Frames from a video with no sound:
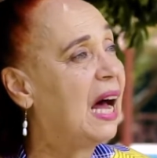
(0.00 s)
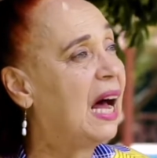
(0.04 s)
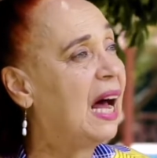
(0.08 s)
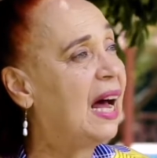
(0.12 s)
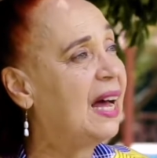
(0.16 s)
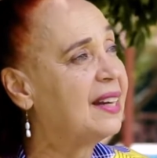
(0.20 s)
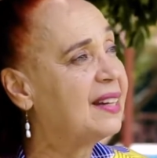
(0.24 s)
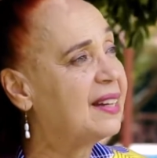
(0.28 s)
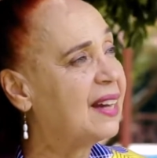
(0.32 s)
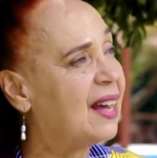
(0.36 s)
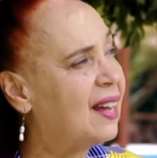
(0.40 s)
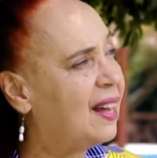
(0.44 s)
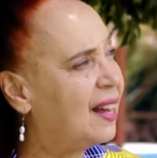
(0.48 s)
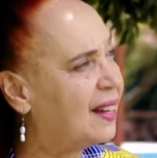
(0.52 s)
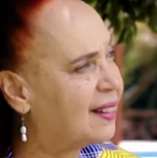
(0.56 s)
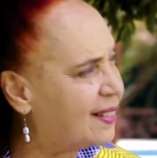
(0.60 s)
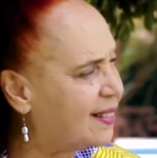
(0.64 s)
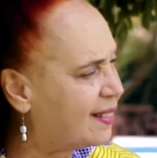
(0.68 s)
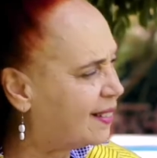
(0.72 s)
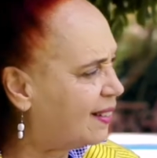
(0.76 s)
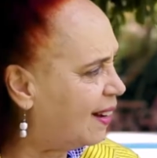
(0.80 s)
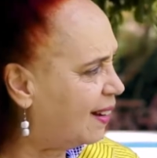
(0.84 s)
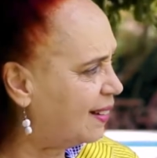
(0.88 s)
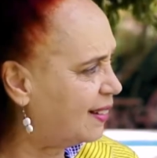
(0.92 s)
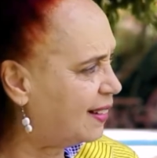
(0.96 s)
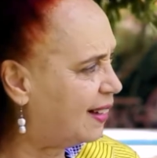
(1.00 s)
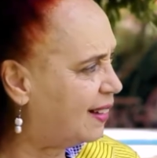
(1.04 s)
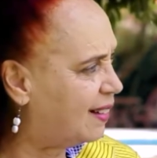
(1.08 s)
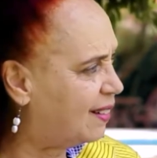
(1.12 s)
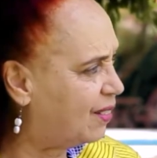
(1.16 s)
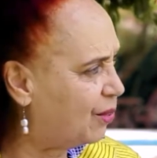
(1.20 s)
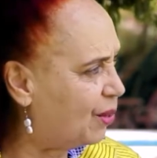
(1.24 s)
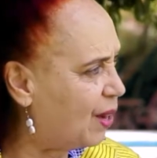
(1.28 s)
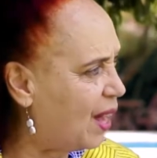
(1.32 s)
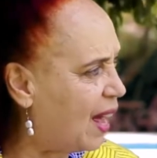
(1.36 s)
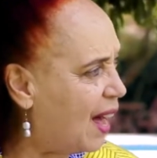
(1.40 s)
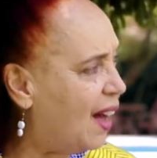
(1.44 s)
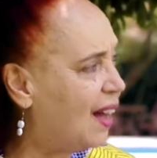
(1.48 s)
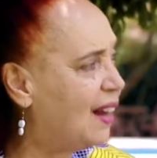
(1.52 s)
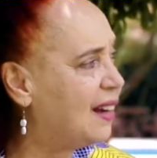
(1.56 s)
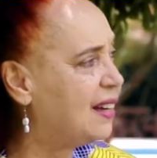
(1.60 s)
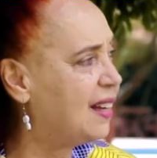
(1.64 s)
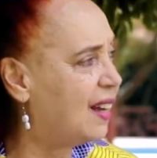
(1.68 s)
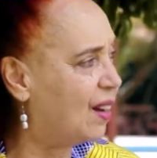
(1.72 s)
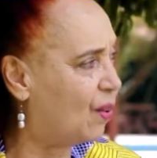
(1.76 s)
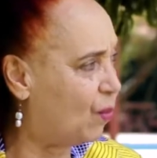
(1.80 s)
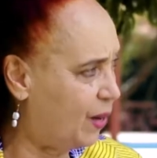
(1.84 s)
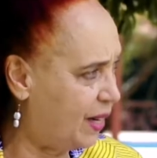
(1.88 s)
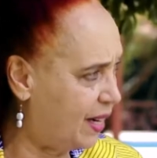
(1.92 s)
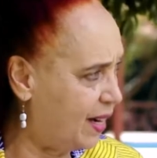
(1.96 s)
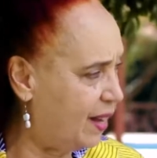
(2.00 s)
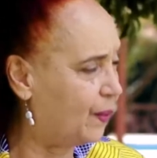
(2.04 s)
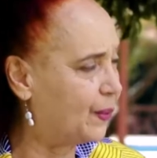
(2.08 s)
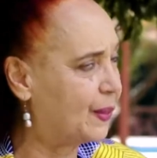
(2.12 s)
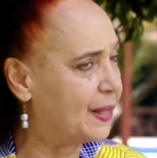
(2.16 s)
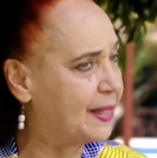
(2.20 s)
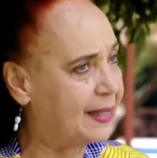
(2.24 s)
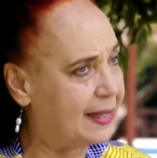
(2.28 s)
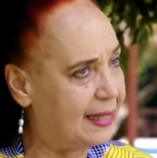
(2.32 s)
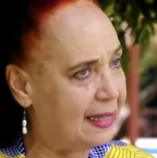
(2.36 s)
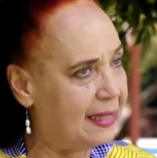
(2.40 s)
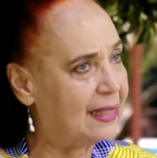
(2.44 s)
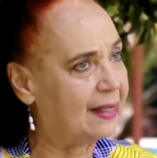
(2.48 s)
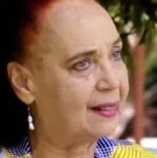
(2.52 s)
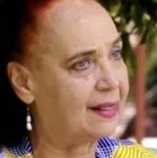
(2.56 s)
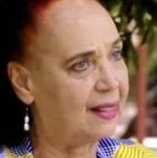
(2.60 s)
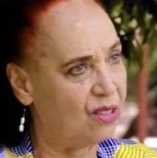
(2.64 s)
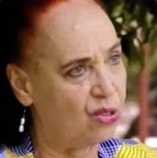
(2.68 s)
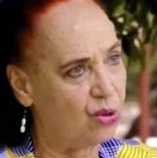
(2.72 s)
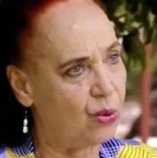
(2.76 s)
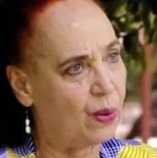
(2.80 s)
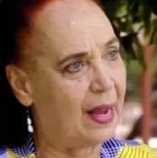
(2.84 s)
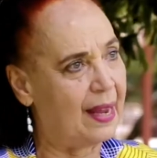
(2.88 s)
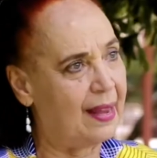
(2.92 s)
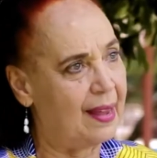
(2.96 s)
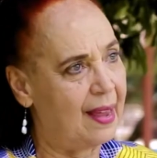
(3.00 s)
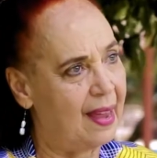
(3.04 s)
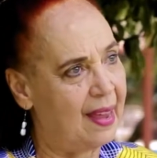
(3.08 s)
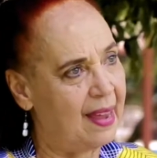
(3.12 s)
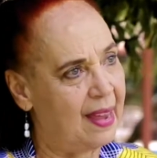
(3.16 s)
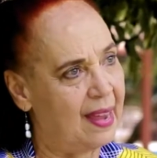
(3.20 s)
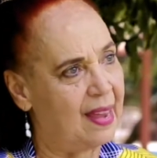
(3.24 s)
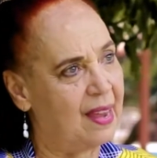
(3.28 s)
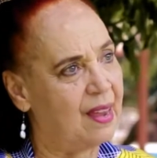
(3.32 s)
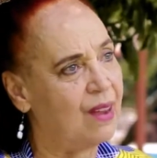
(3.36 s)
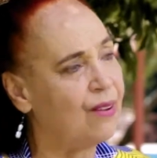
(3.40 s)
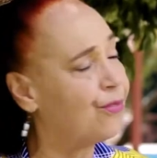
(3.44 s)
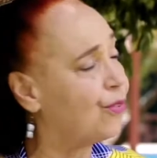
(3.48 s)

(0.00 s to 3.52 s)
And I had started earlier when I was still at the UIA.